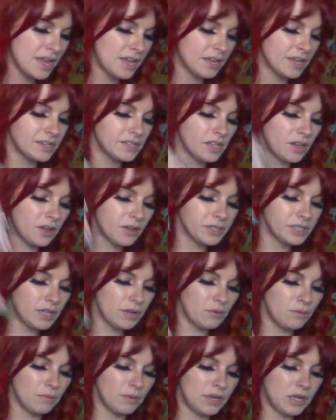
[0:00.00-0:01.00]
because
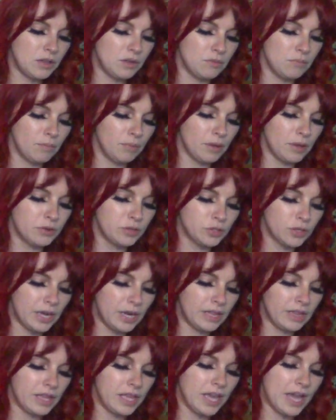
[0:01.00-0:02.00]
also when you blow
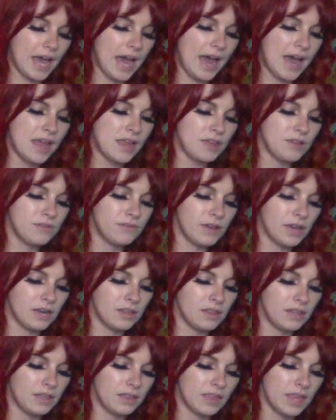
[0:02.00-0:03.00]
directly at, you've got to
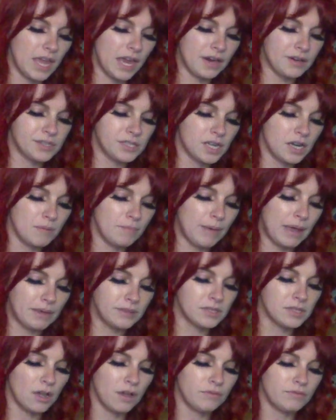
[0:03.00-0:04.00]
think the air is going to
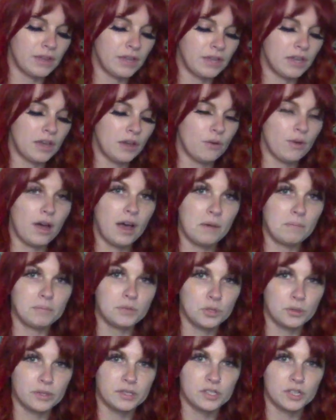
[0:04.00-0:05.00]
bounce off and go up
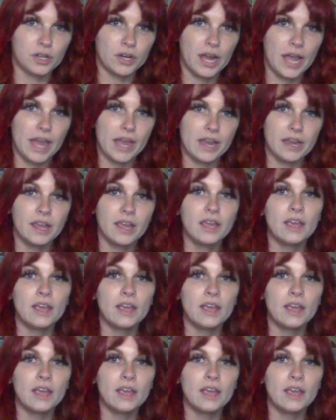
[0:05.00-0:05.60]
towards her head.